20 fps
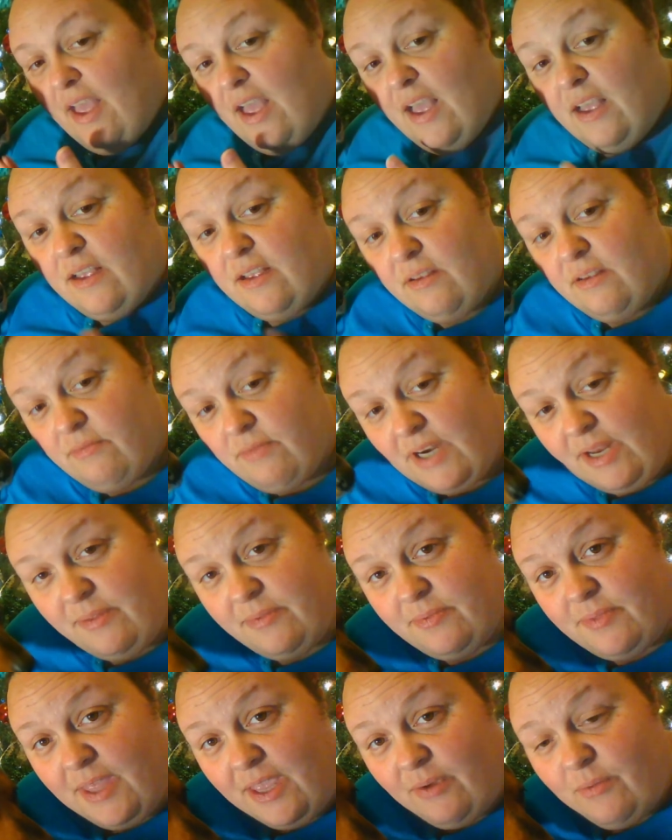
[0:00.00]
Funny
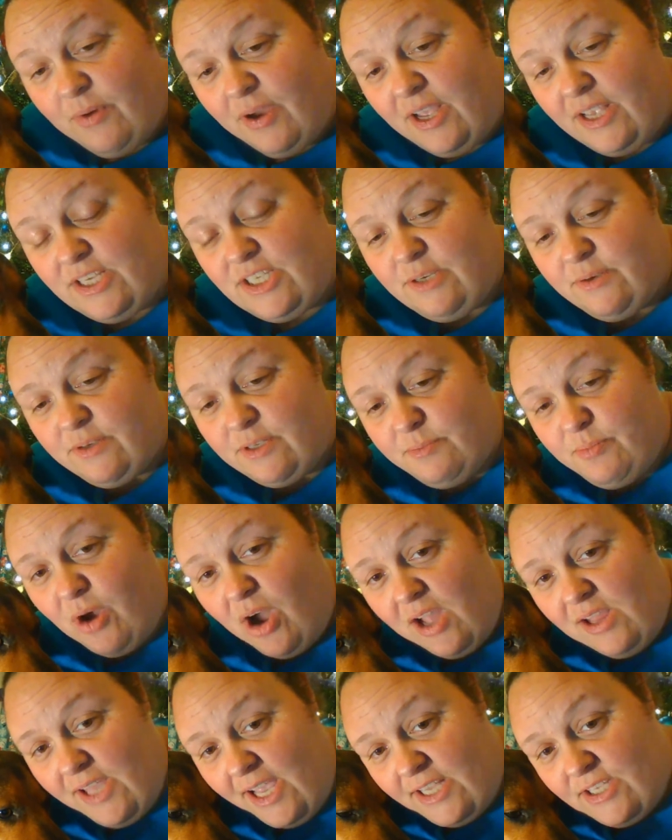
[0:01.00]
thing was, she was
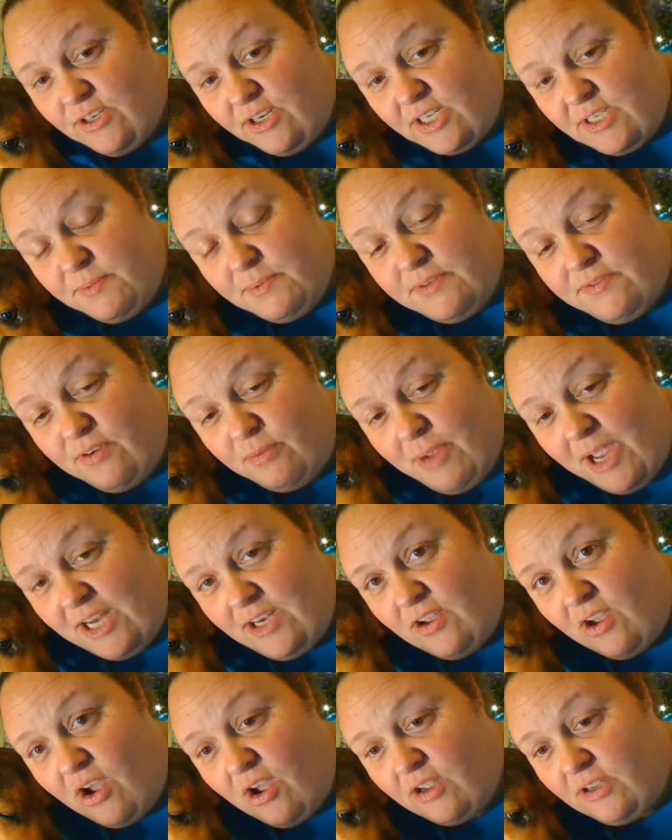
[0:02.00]
bought last Christmas for my
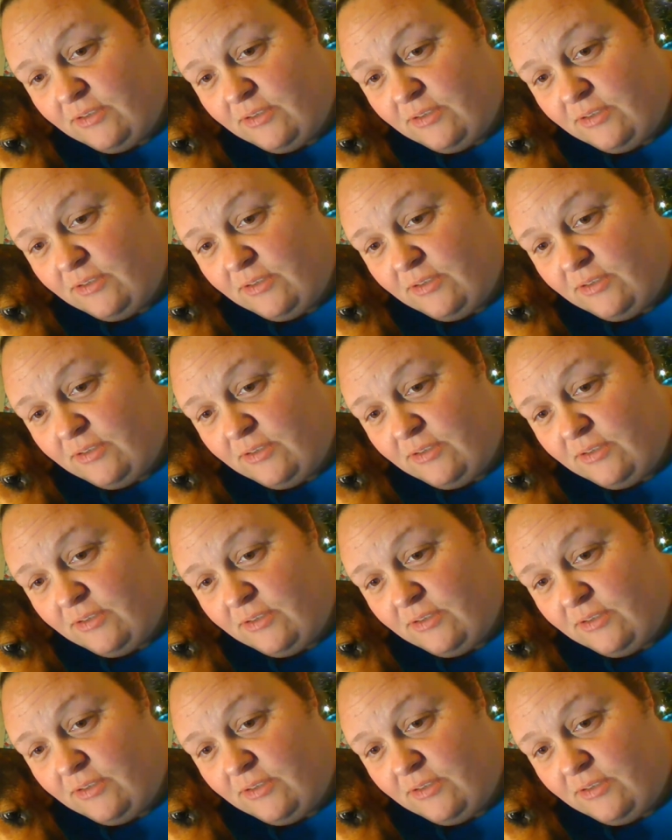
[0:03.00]
dog.